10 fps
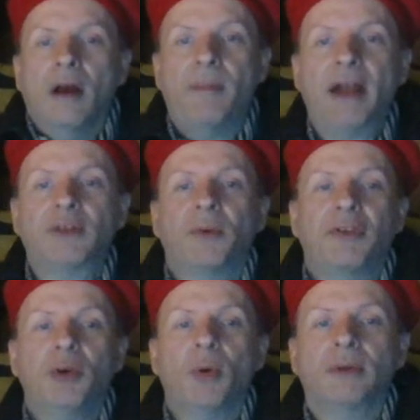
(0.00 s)
Backed
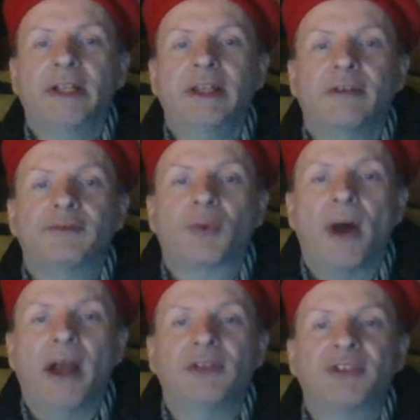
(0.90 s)
with You Only Live
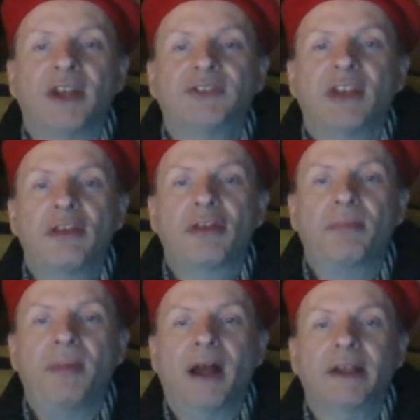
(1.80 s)
Twice, a
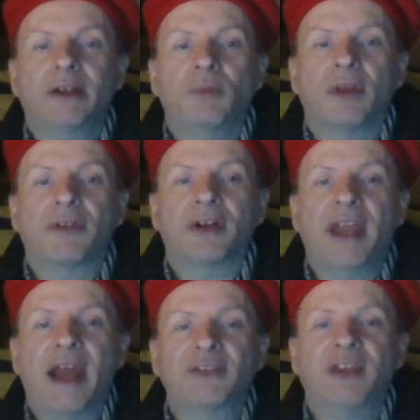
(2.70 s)
synth ballad with a
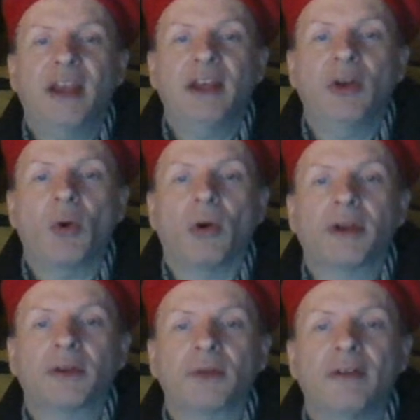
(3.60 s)
cascading
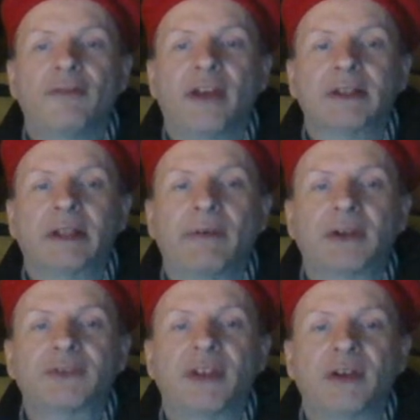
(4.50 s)
organ riff and
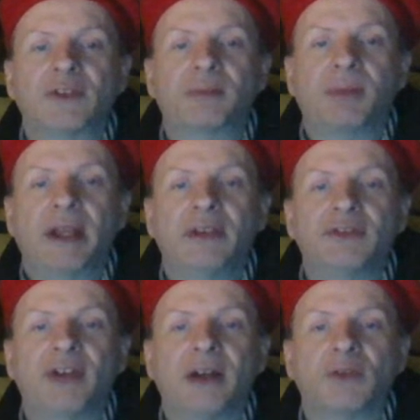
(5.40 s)
lyrics that explain the
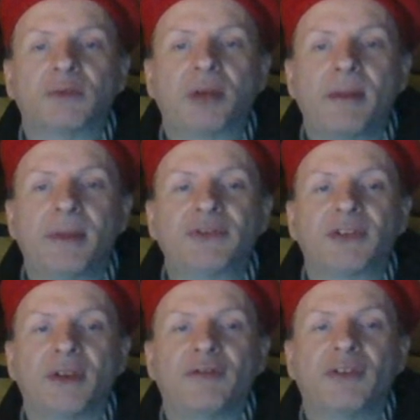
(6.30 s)
title's premise
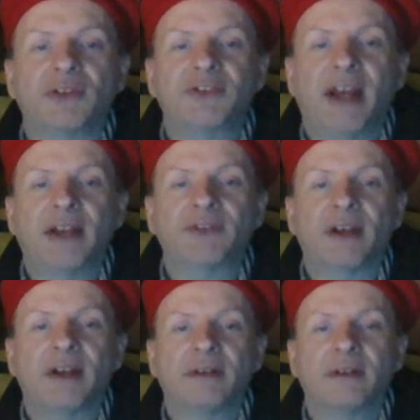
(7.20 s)
in the first
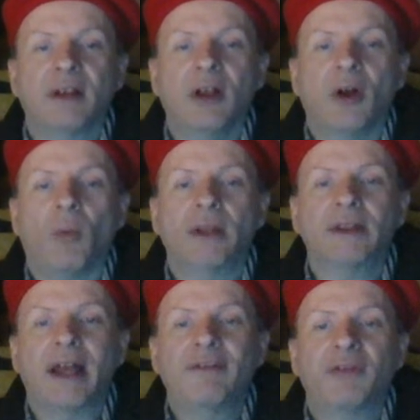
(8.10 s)
stanza, one
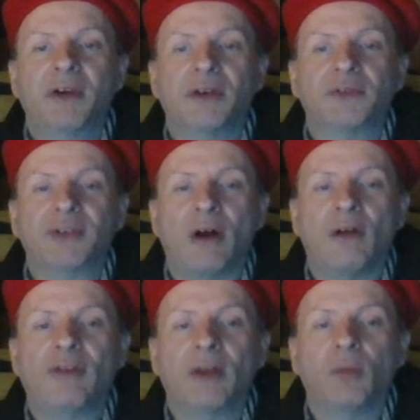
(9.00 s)
life for
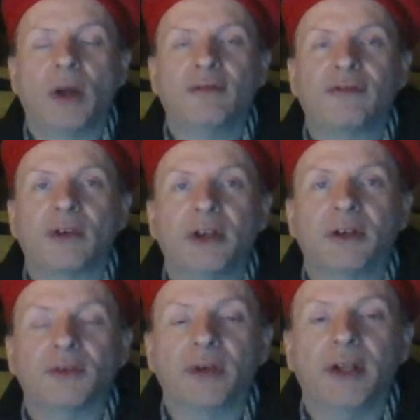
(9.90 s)
yourself and one for
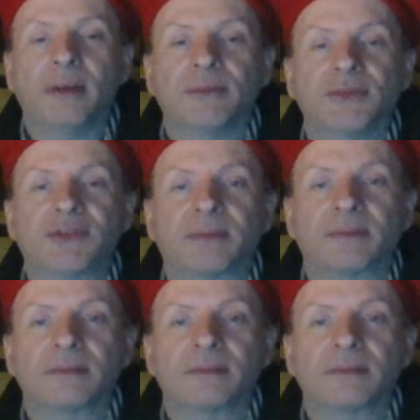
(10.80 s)
your dreams.